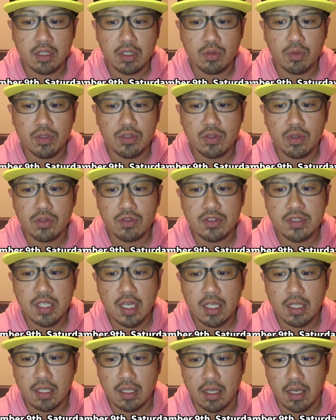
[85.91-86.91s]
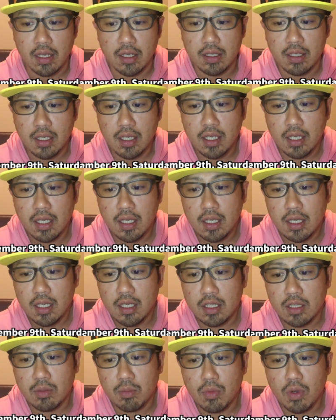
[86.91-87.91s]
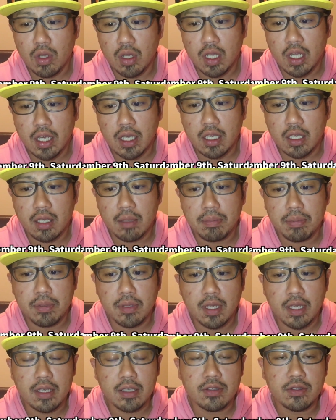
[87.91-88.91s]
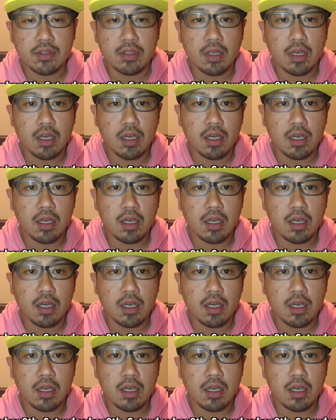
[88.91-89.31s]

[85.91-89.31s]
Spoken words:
It was on Saturday. It's more like a place